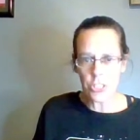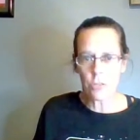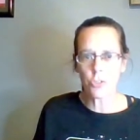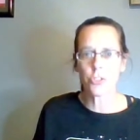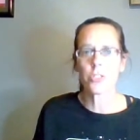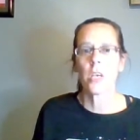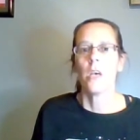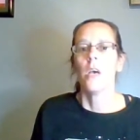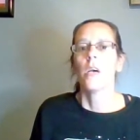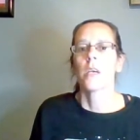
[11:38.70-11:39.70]
soldiers,
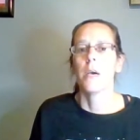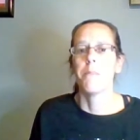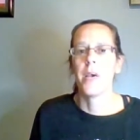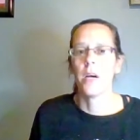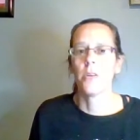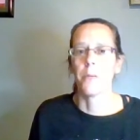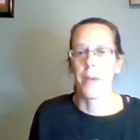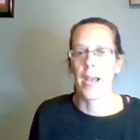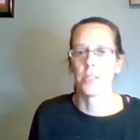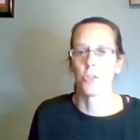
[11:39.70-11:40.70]
compelled a
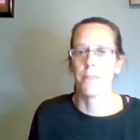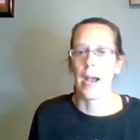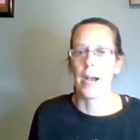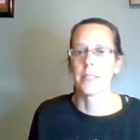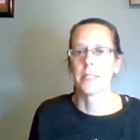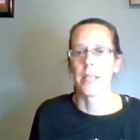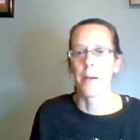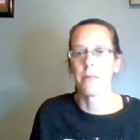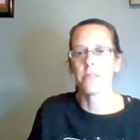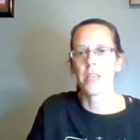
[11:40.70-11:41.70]
passerby,
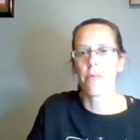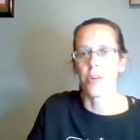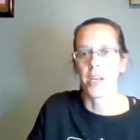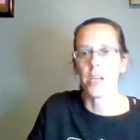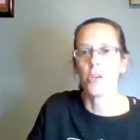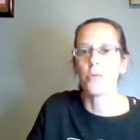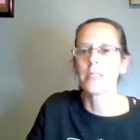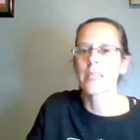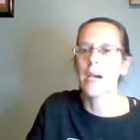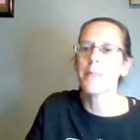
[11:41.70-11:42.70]
Simon of Cyrene, who
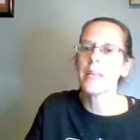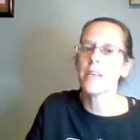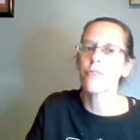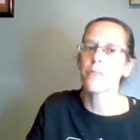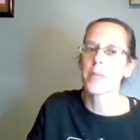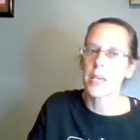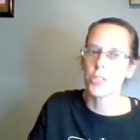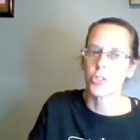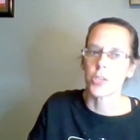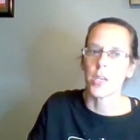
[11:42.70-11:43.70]
is coming in from the
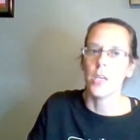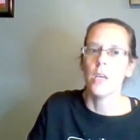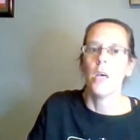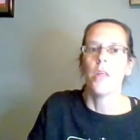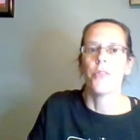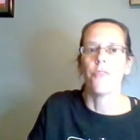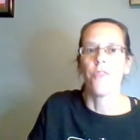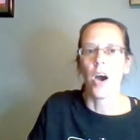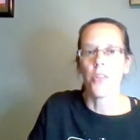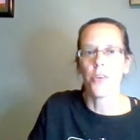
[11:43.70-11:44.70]
country, the
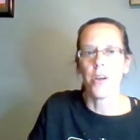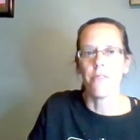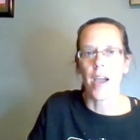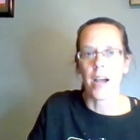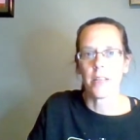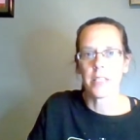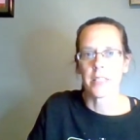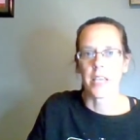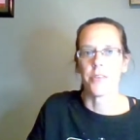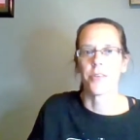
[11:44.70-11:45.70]
father of
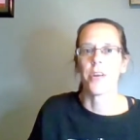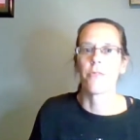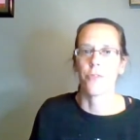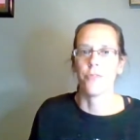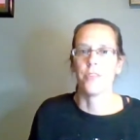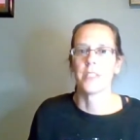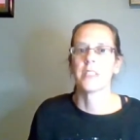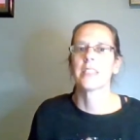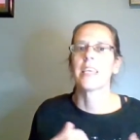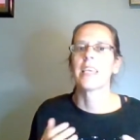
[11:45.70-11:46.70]
Alexander and
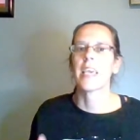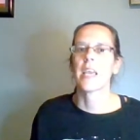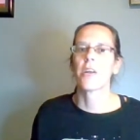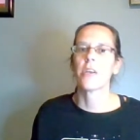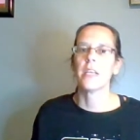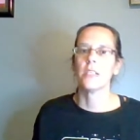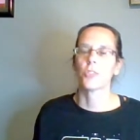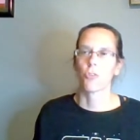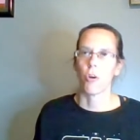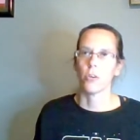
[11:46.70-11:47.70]
Rufus, to carry
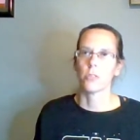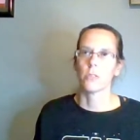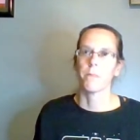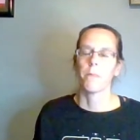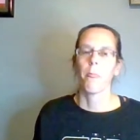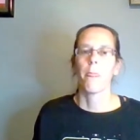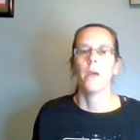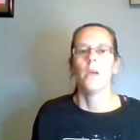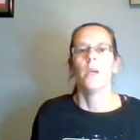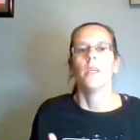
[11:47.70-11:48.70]
his cross.
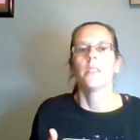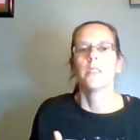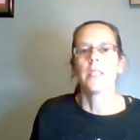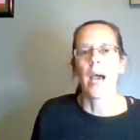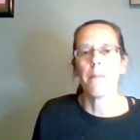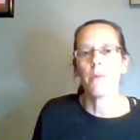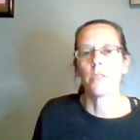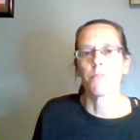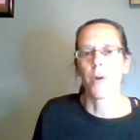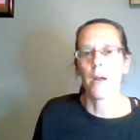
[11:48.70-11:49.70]

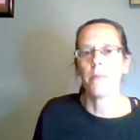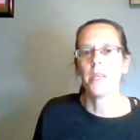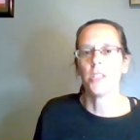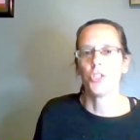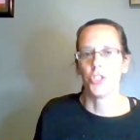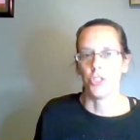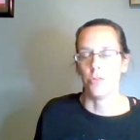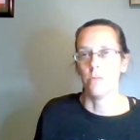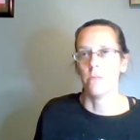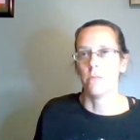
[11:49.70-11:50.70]
Simon was probably a
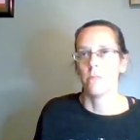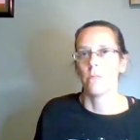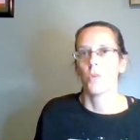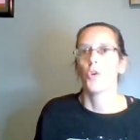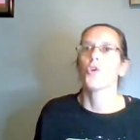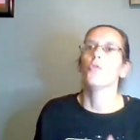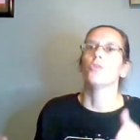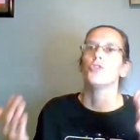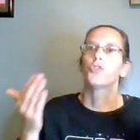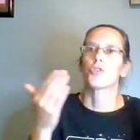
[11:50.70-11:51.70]
Jew who
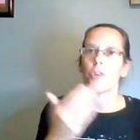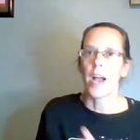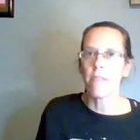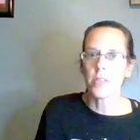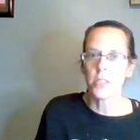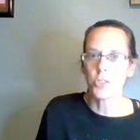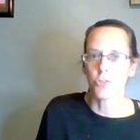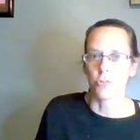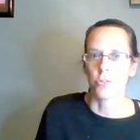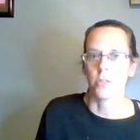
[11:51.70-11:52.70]
was traveling to
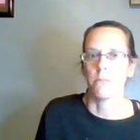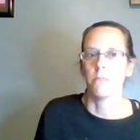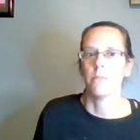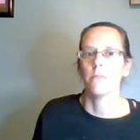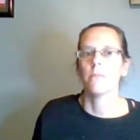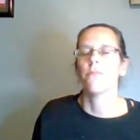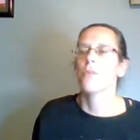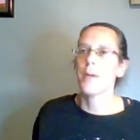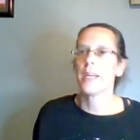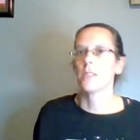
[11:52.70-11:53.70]
Jerusalem
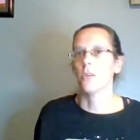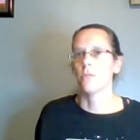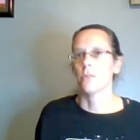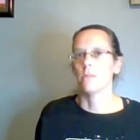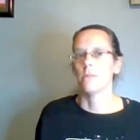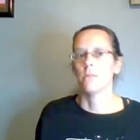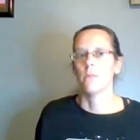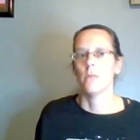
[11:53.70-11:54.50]
for Passover.